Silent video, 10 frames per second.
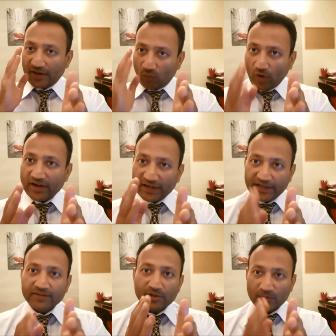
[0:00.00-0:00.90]
avoid
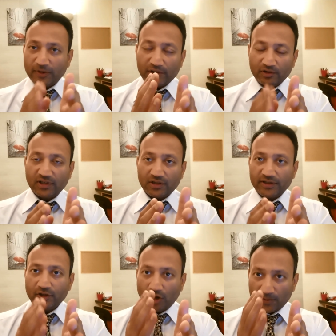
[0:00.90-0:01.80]
hitting this particular
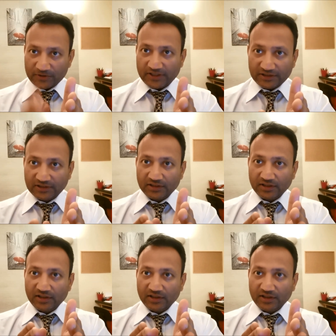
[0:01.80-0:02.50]
you know obstacle